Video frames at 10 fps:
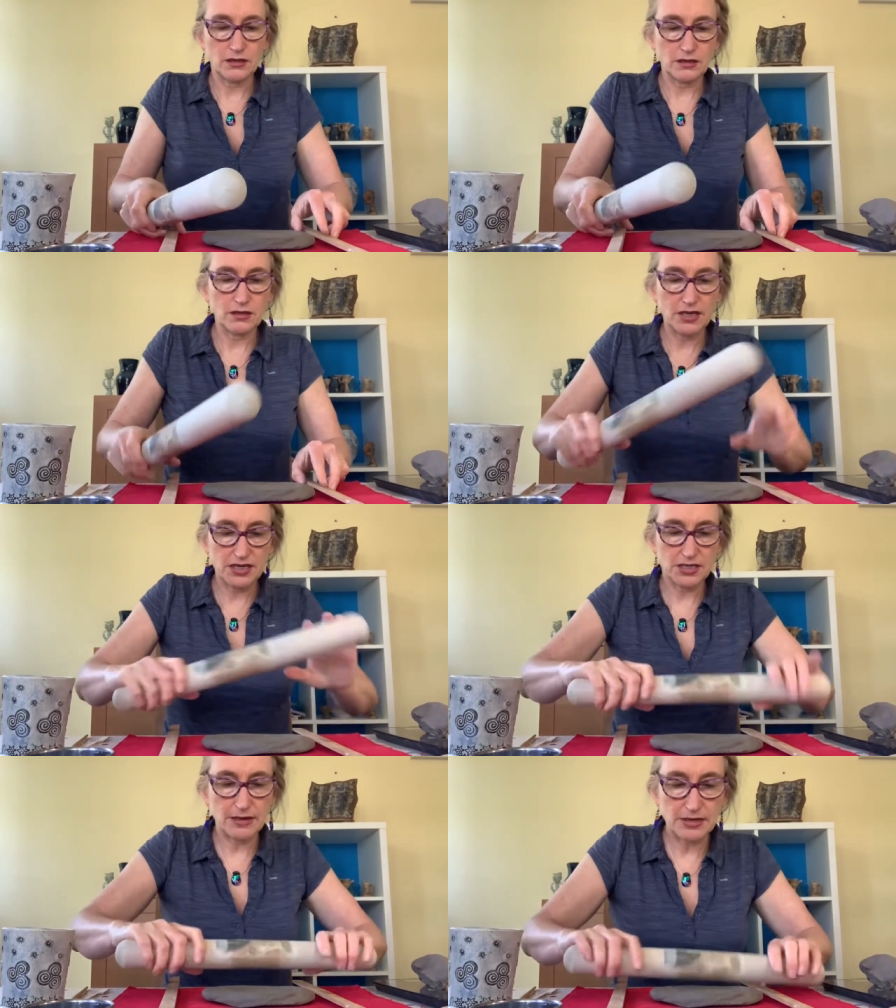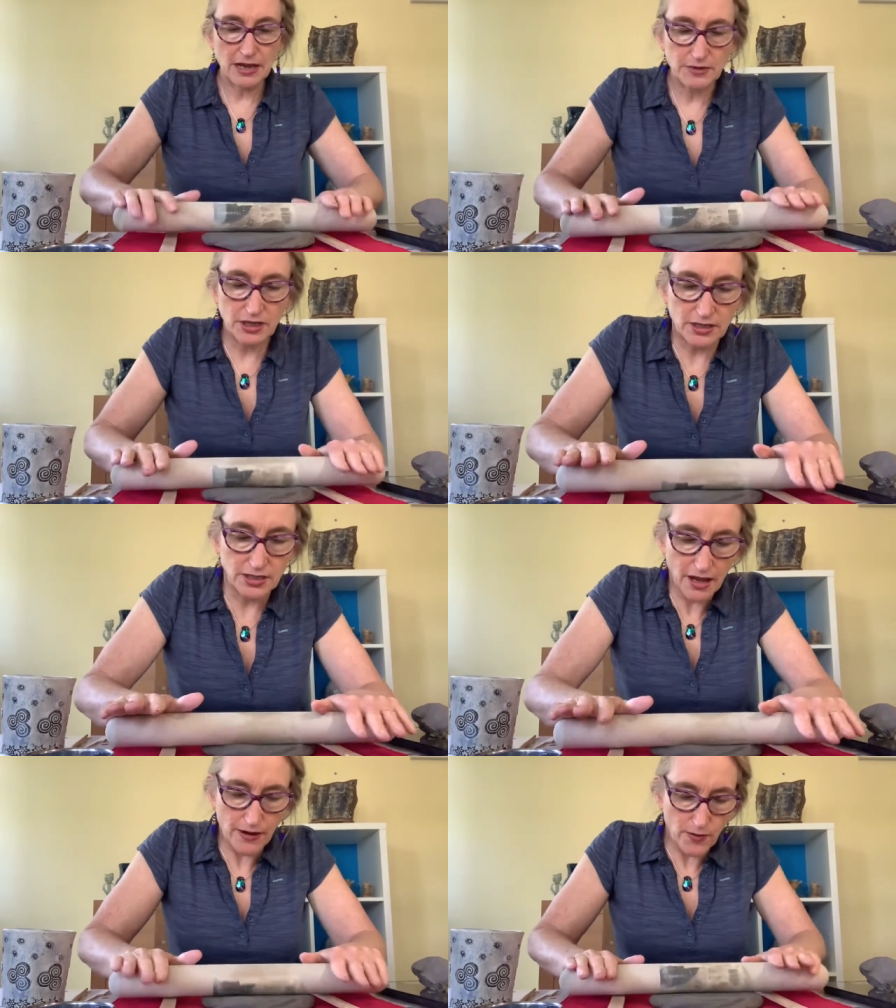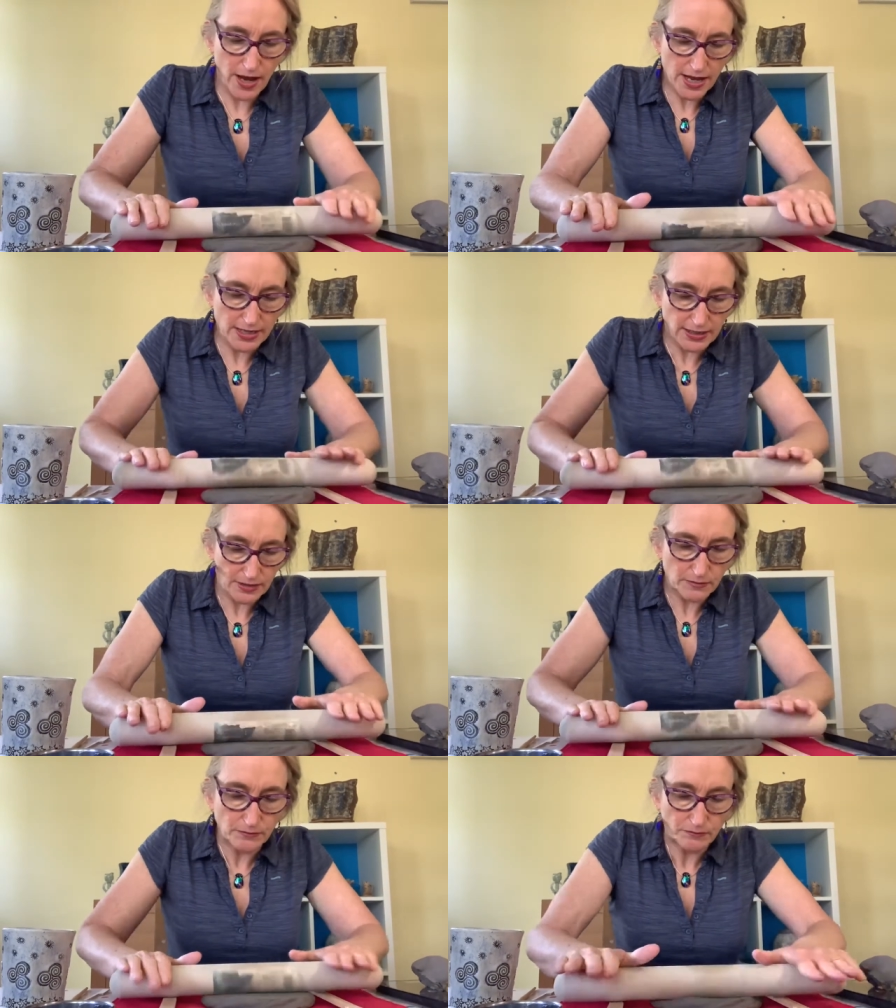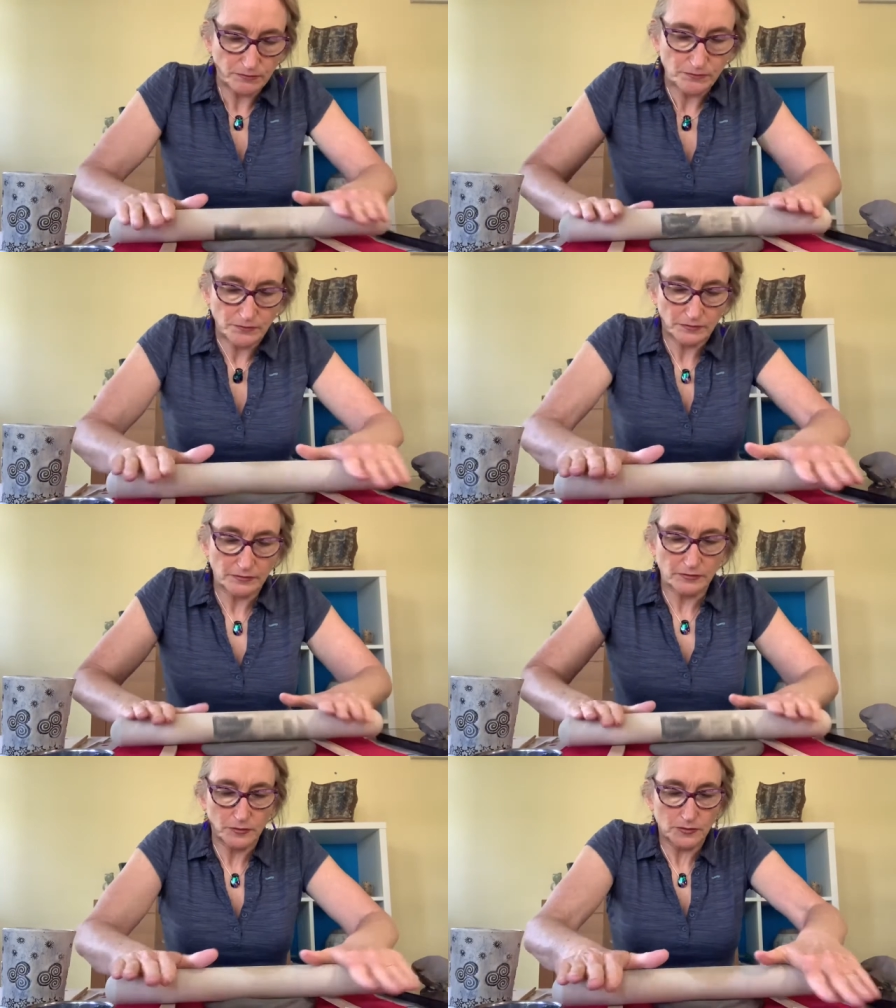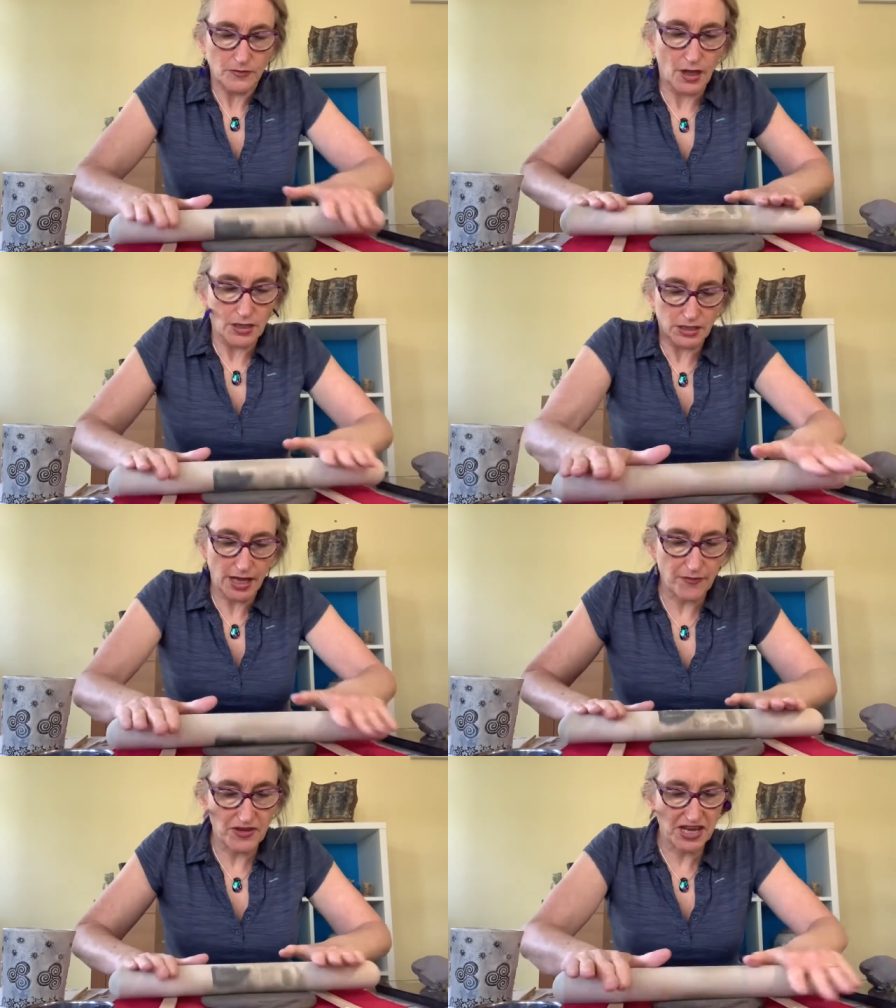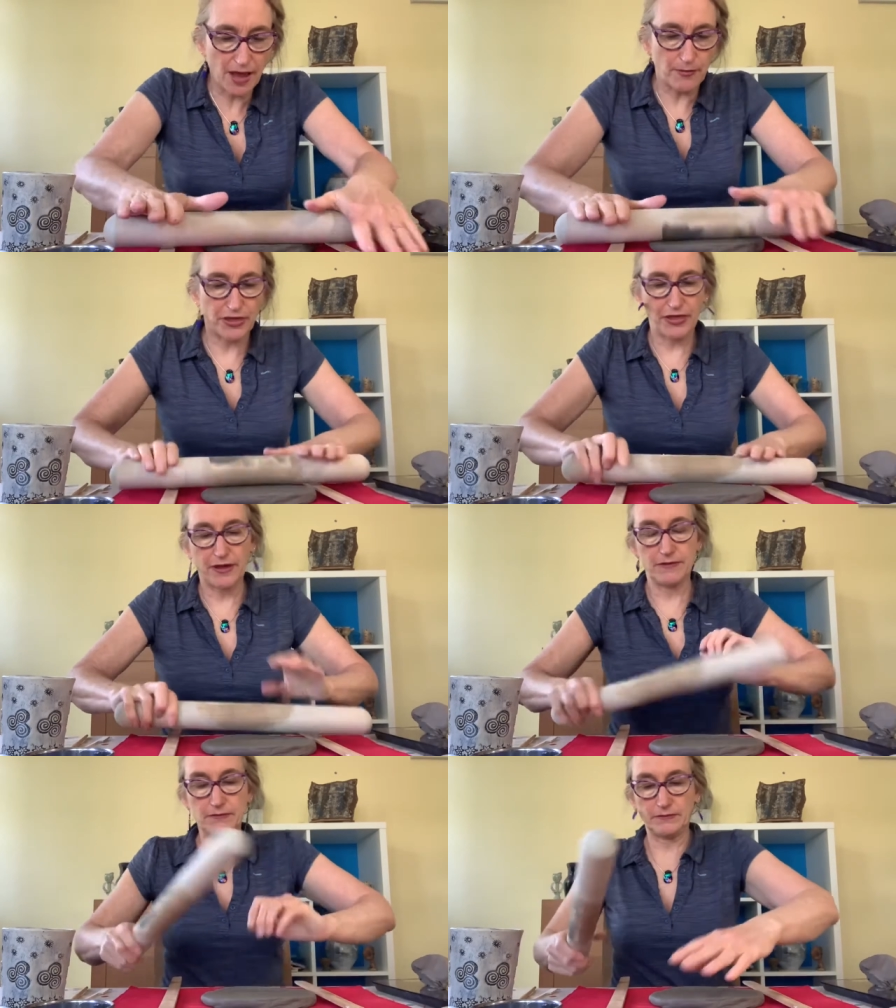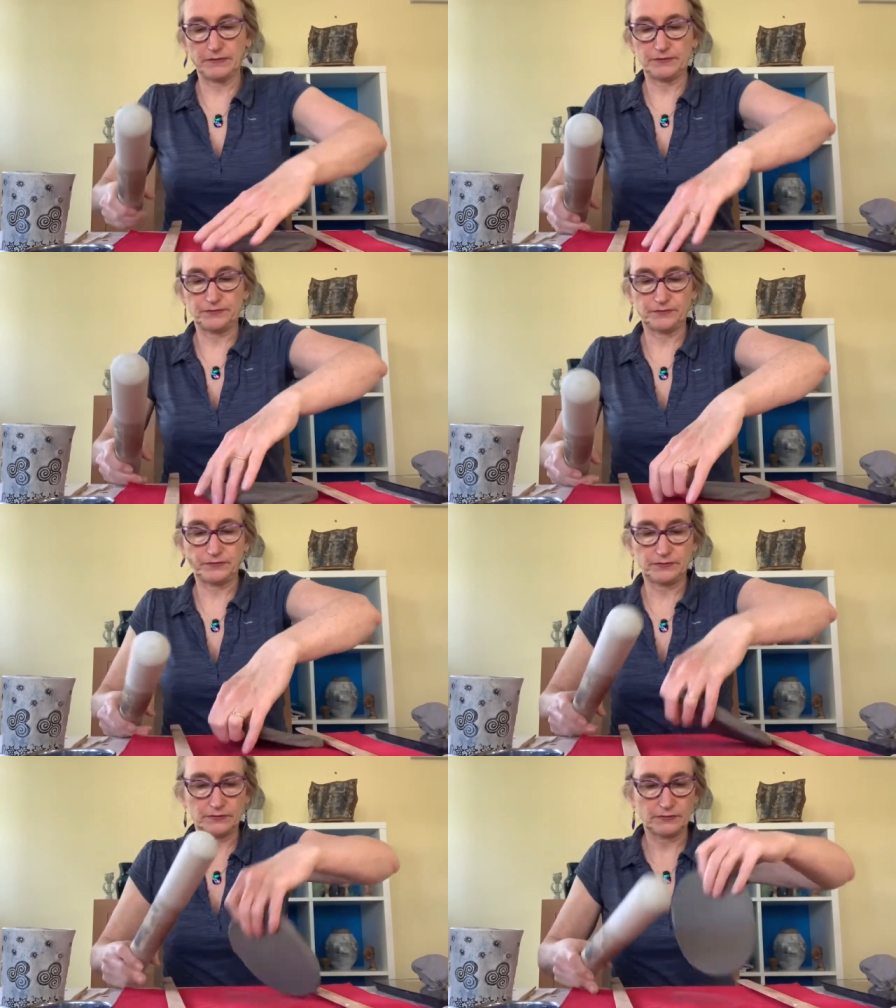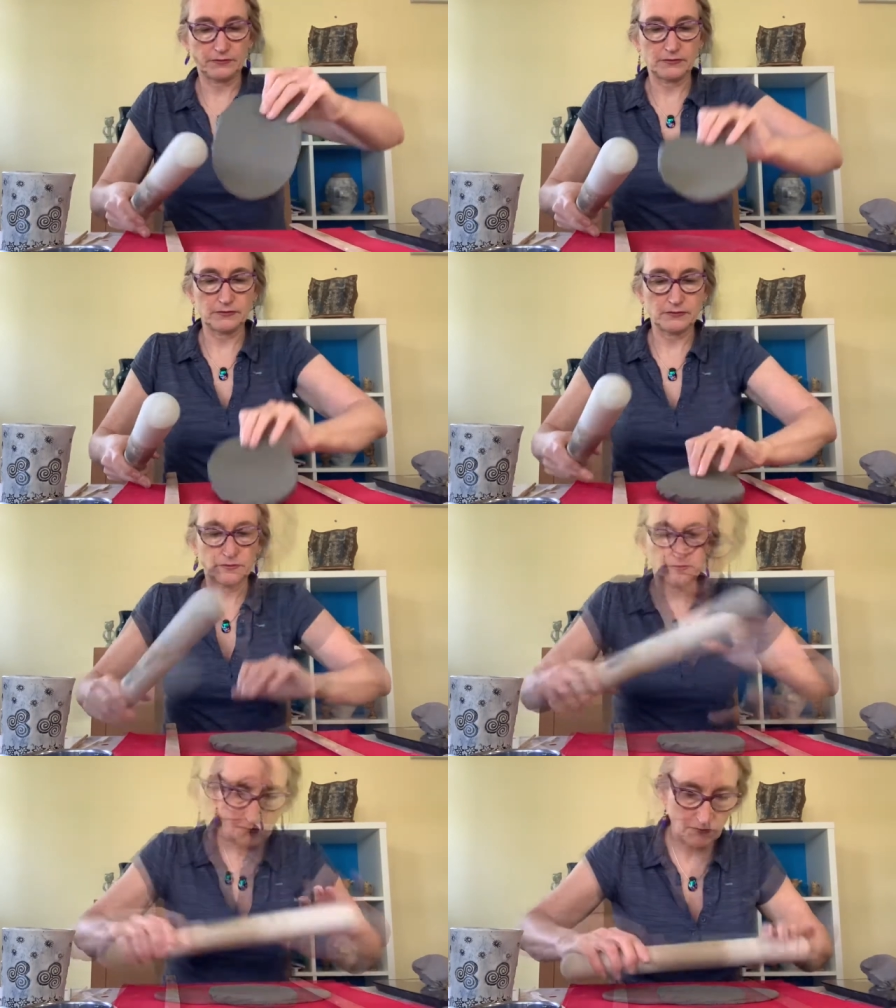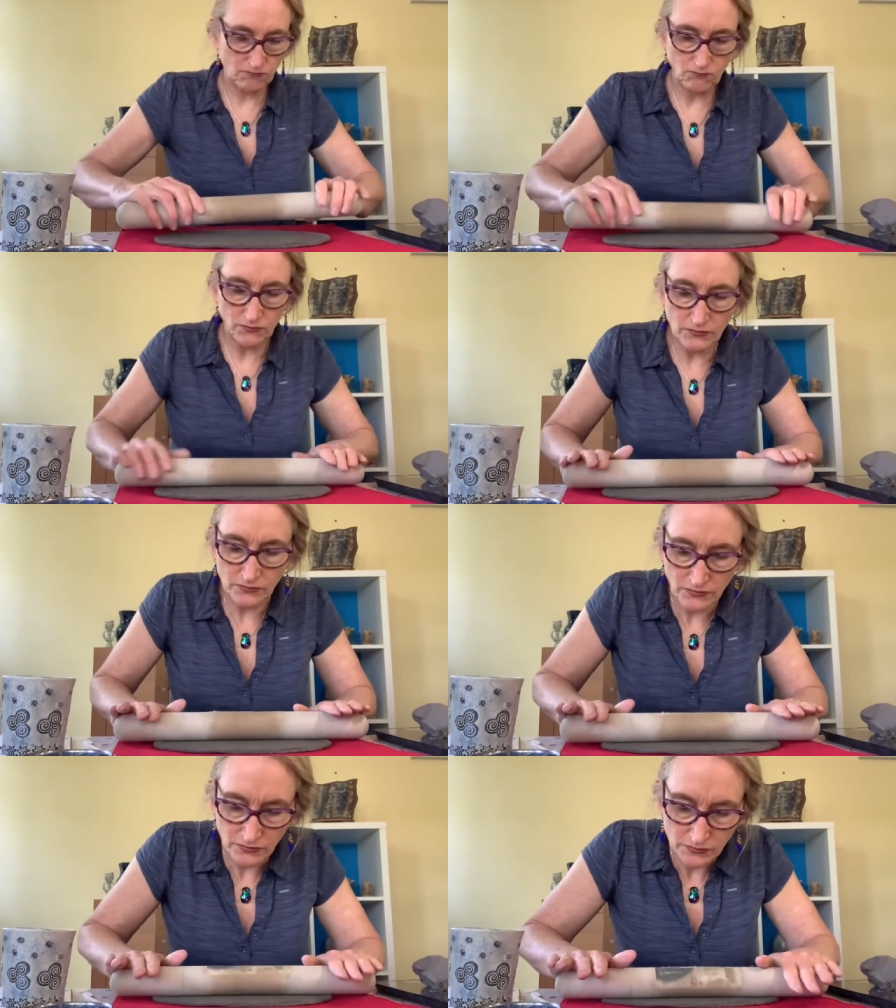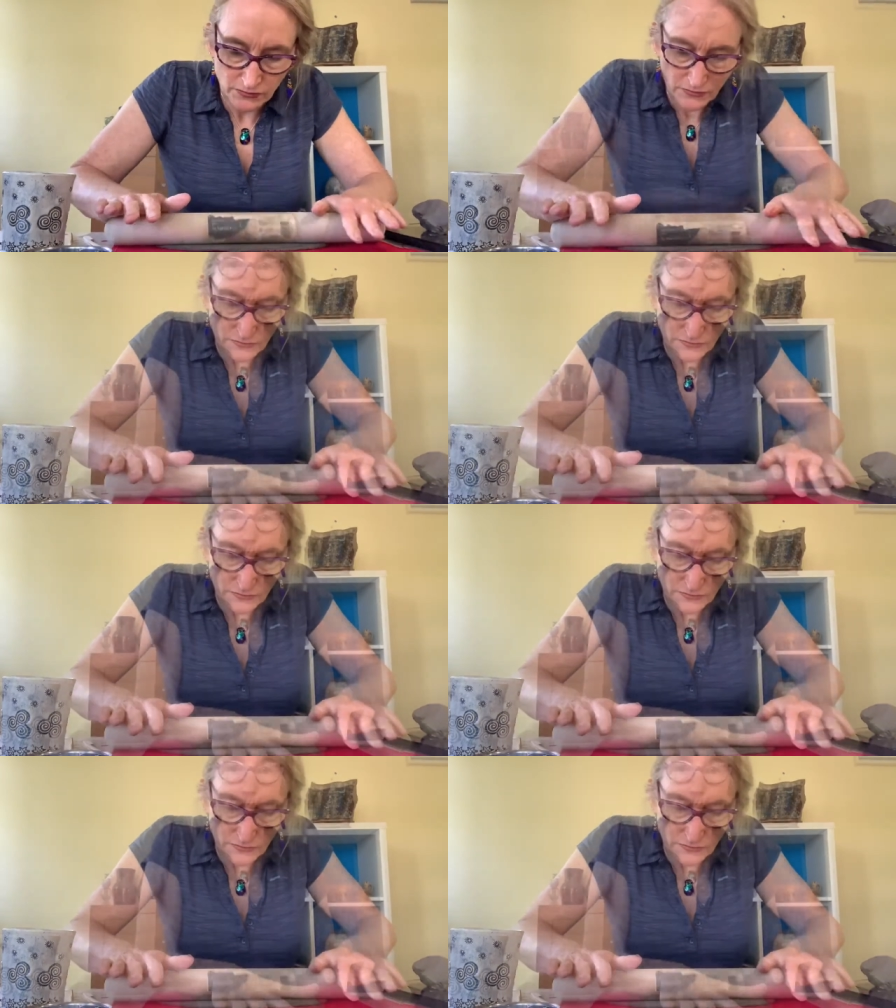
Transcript: You need to sometimes go sideways to get the depth. And